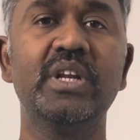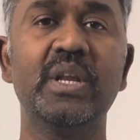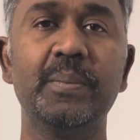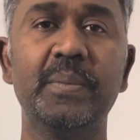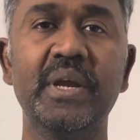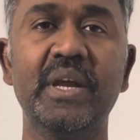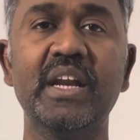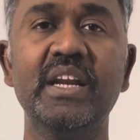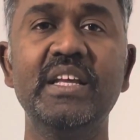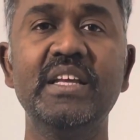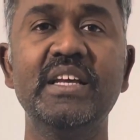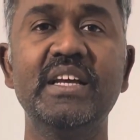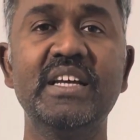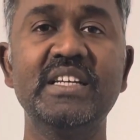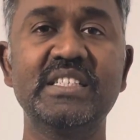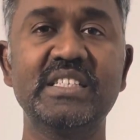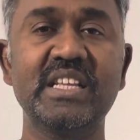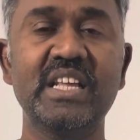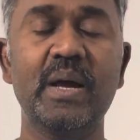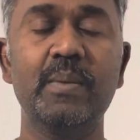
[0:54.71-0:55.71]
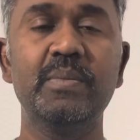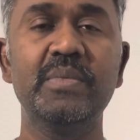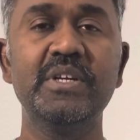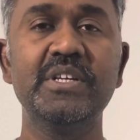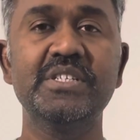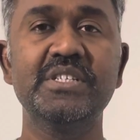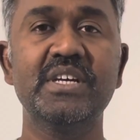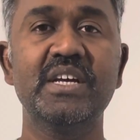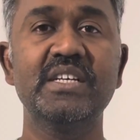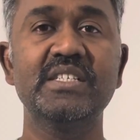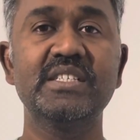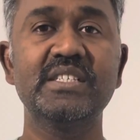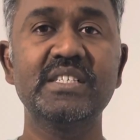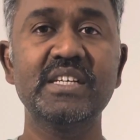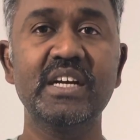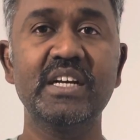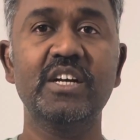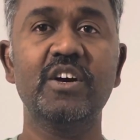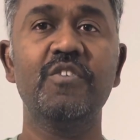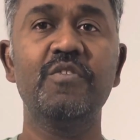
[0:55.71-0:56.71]
typically establish a
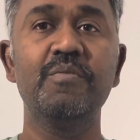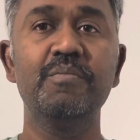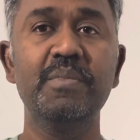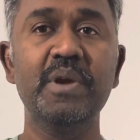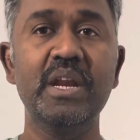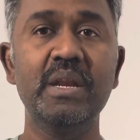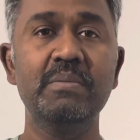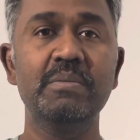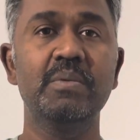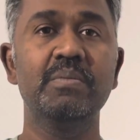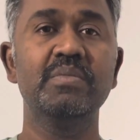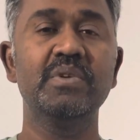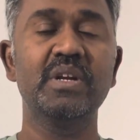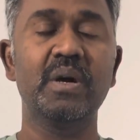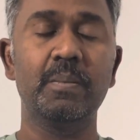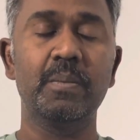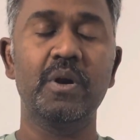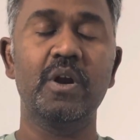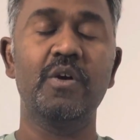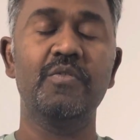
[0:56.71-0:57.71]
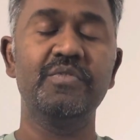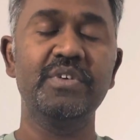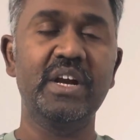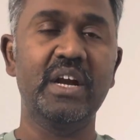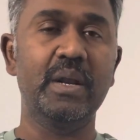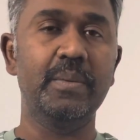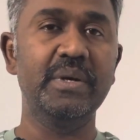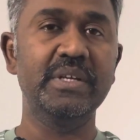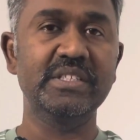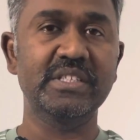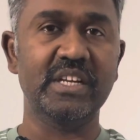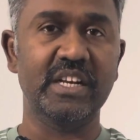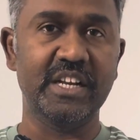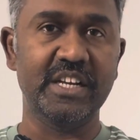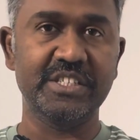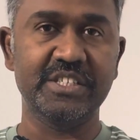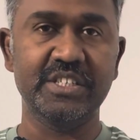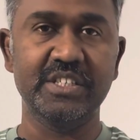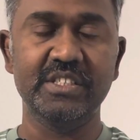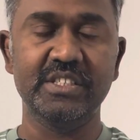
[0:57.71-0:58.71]
set of minimum number of database
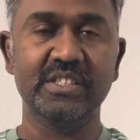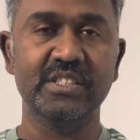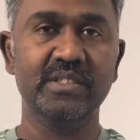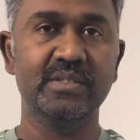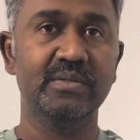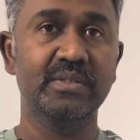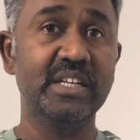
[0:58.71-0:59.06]
connections.